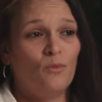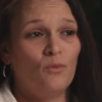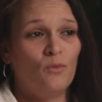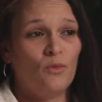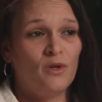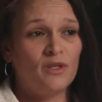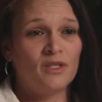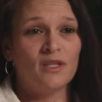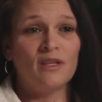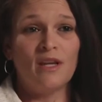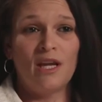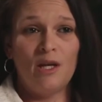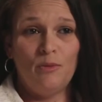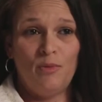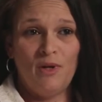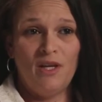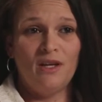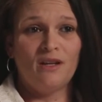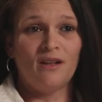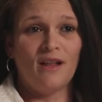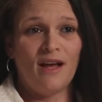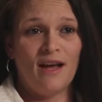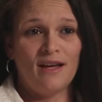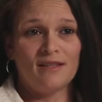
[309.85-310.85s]
was in
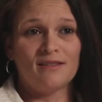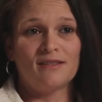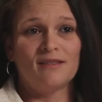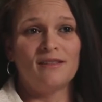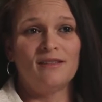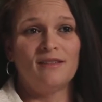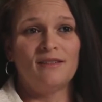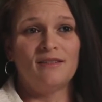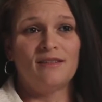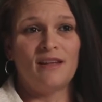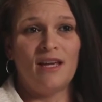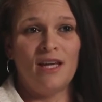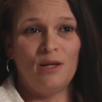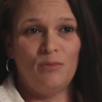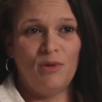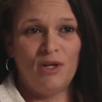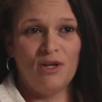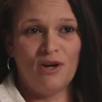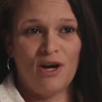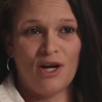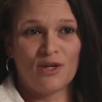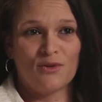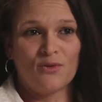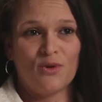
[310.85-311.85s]
AP classes, AP
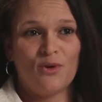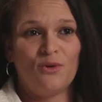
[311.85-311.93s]
honor